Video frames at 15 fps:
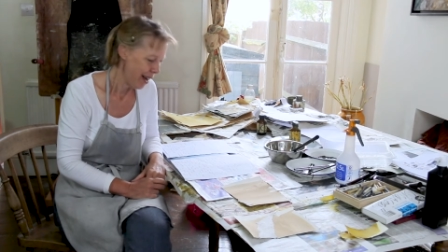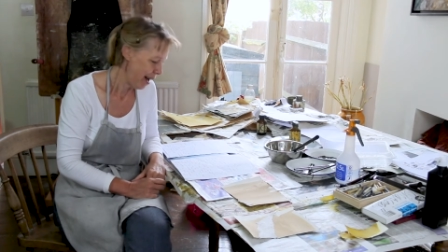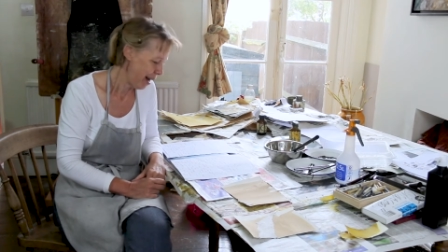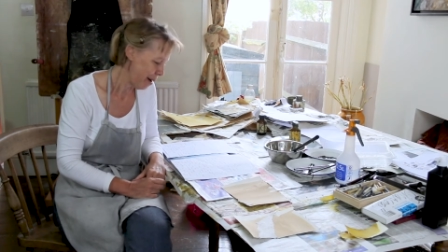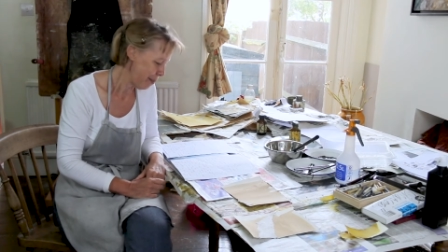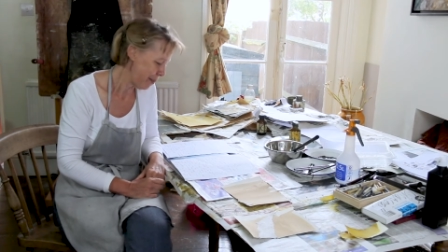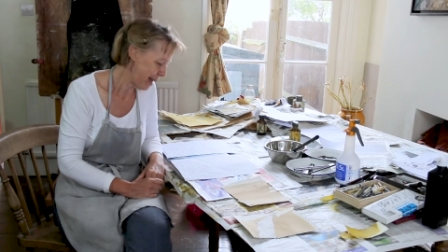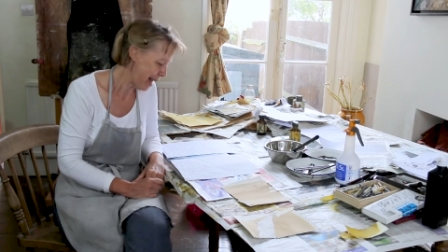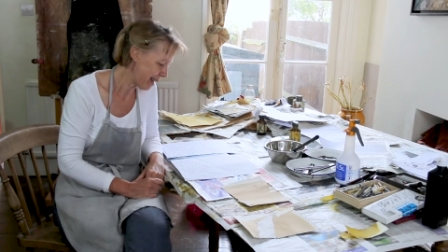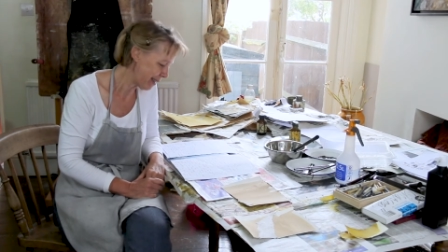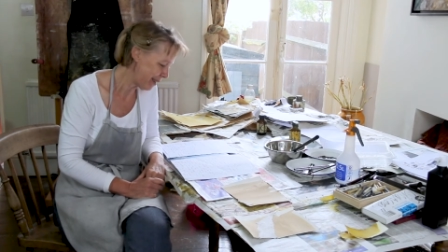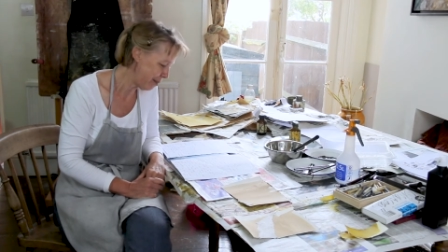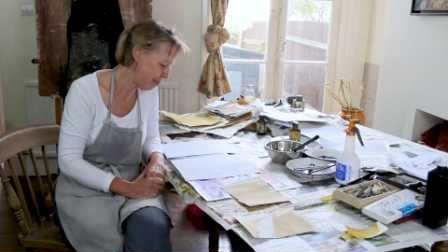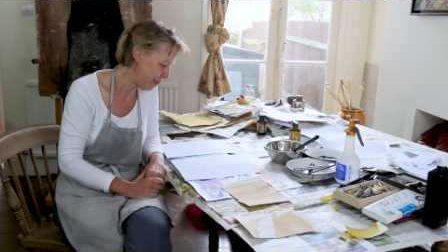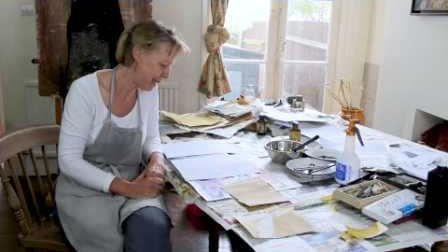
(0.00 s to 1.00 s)
That
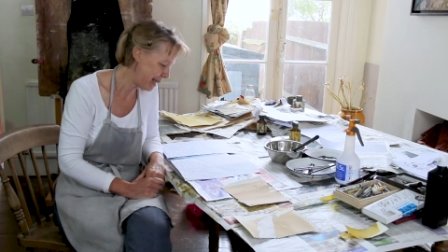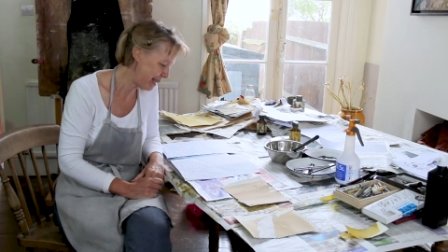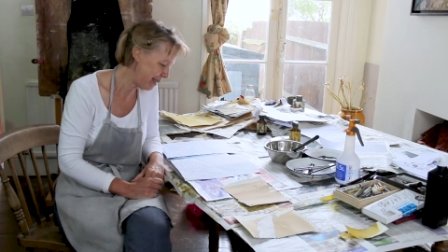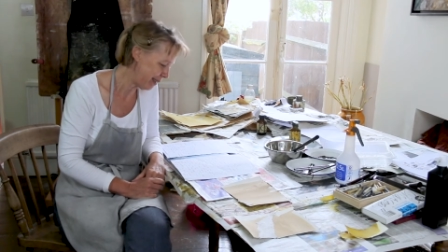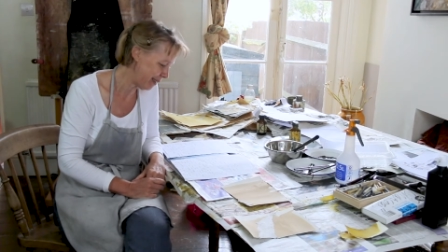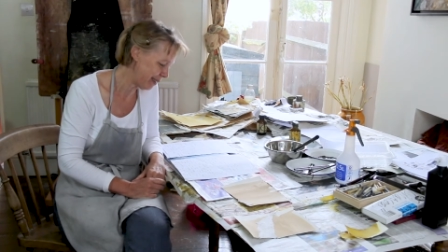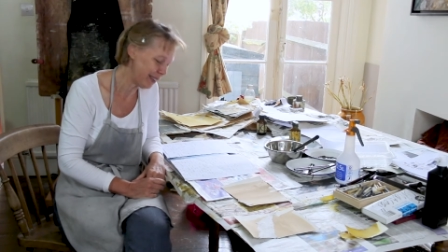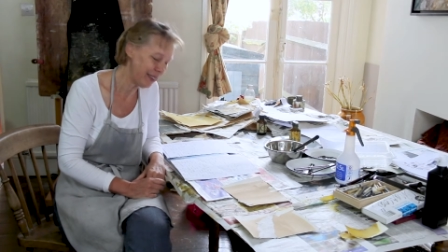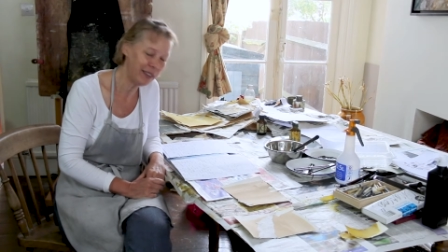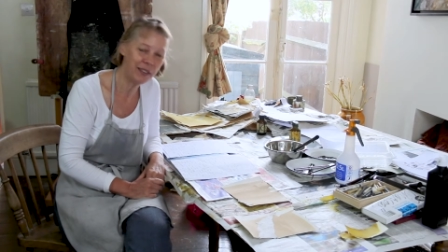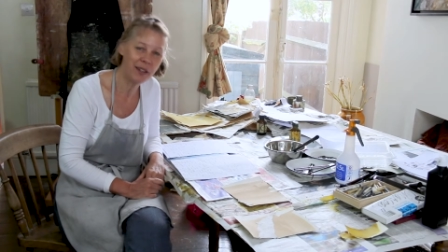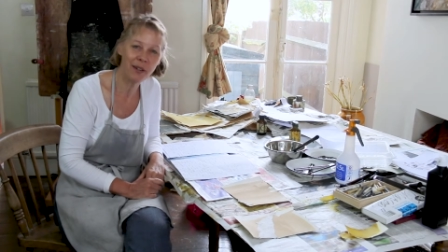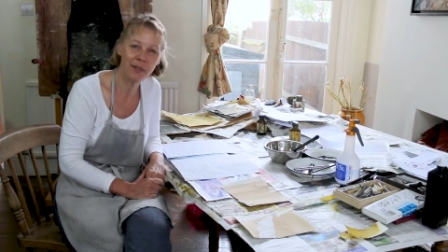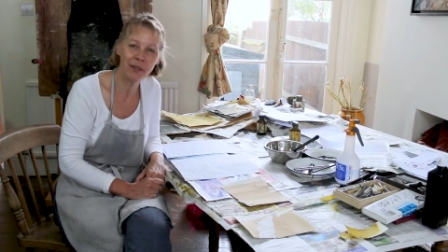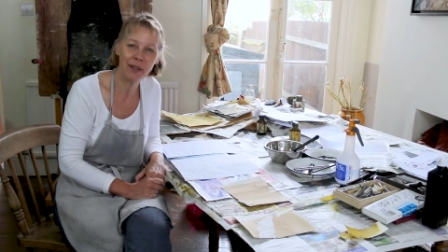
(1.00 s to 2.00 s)
can be,
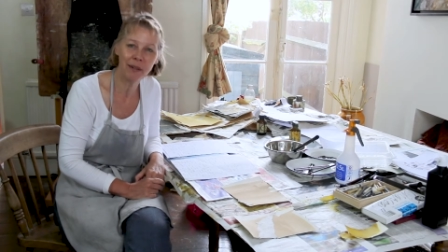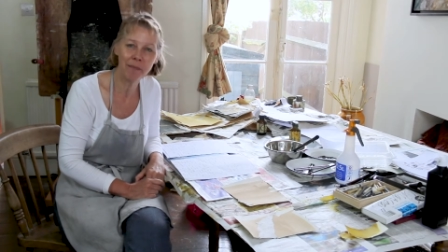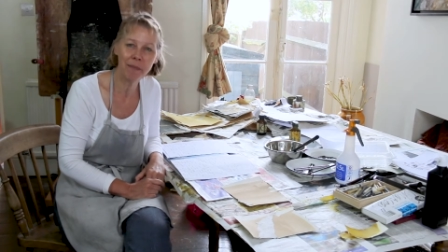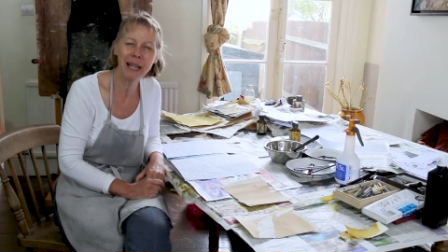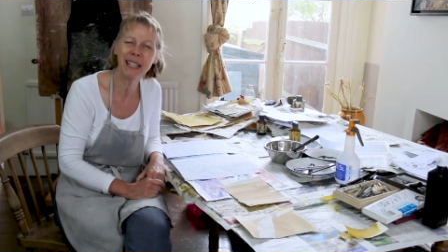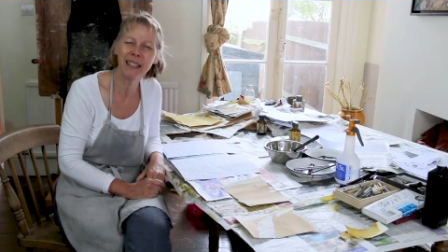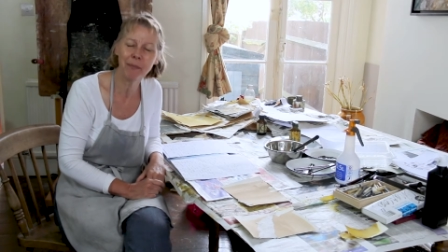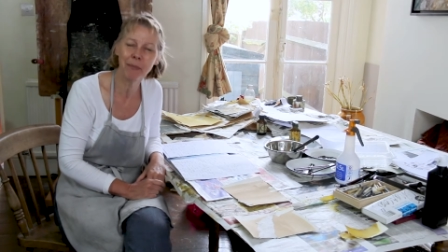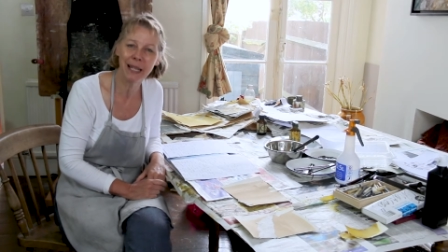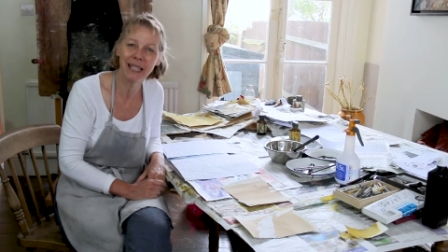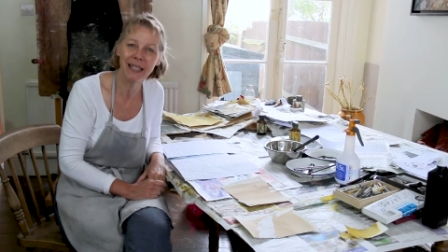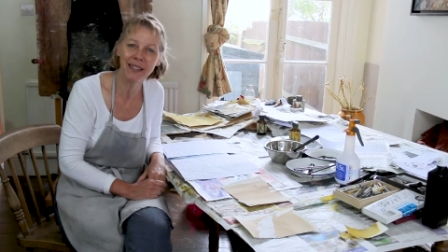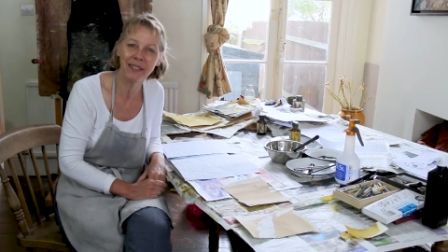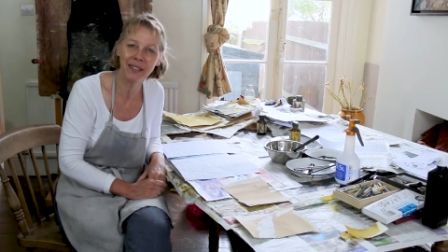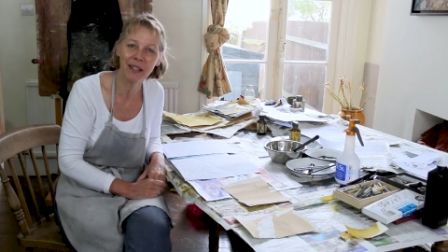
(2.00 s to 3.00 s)
make it a bit
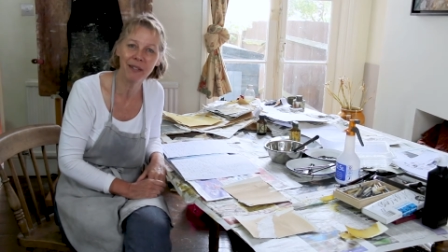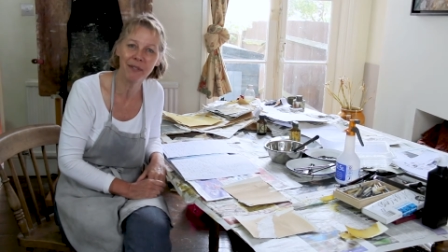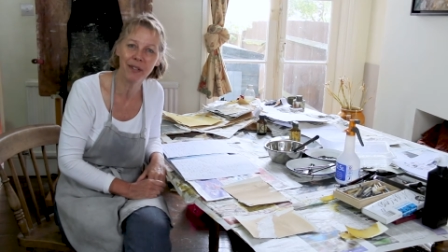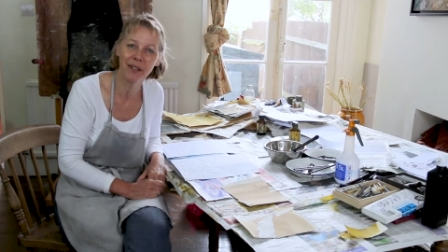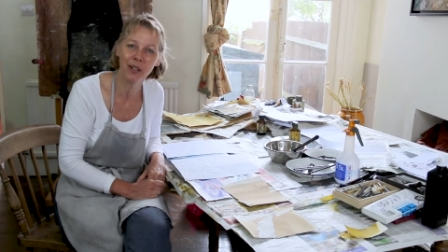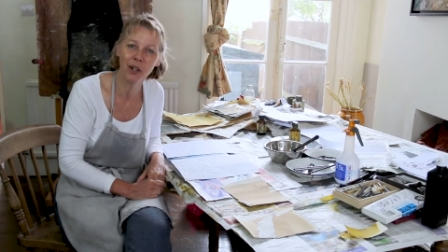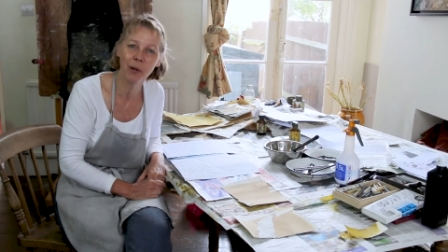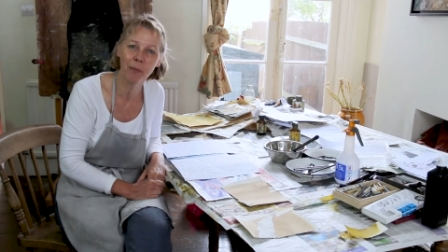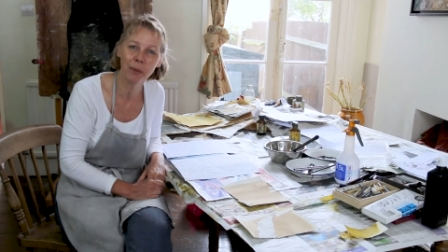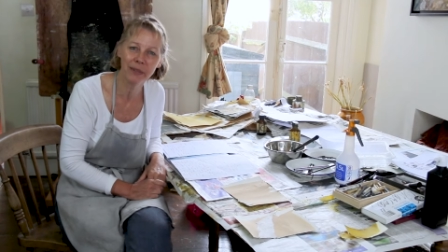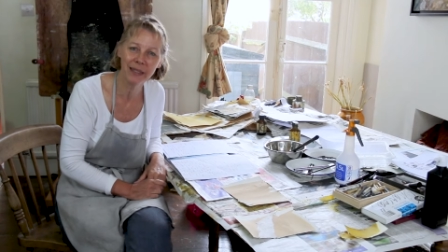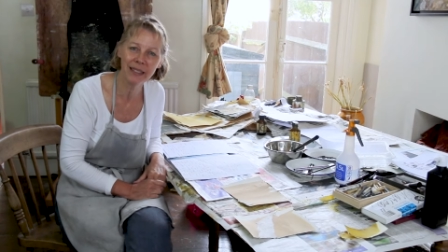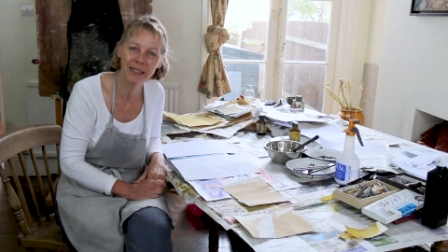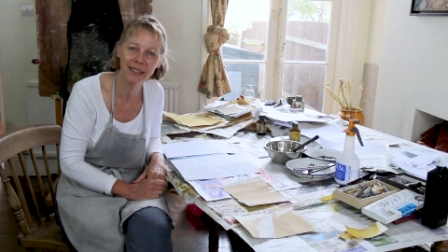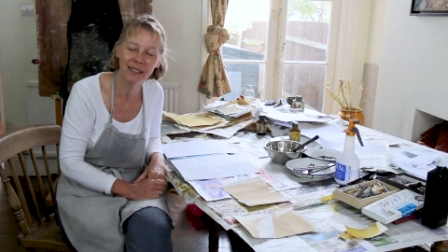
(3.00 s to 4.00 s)
easier for the
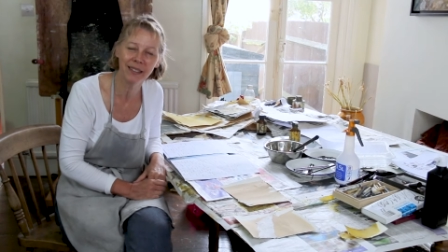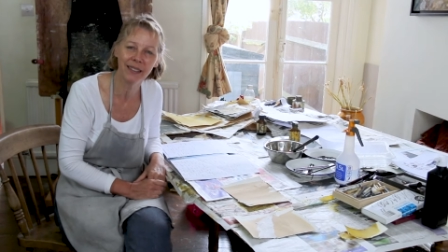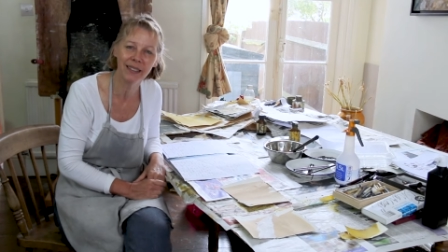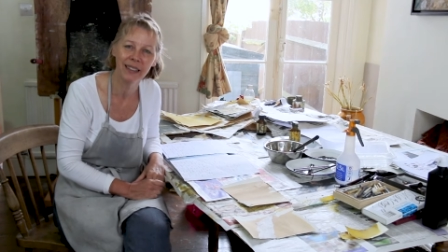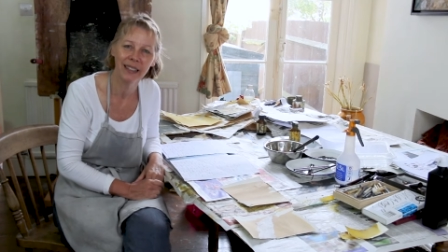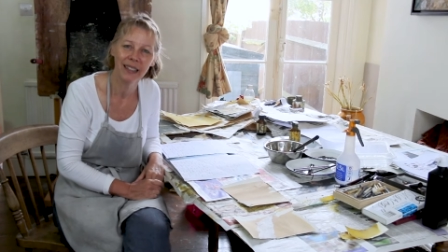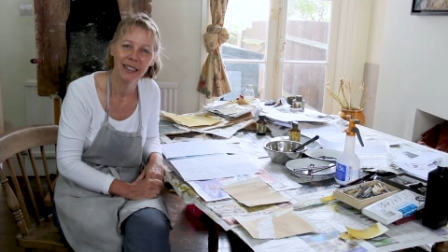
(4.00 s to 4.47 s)
compositional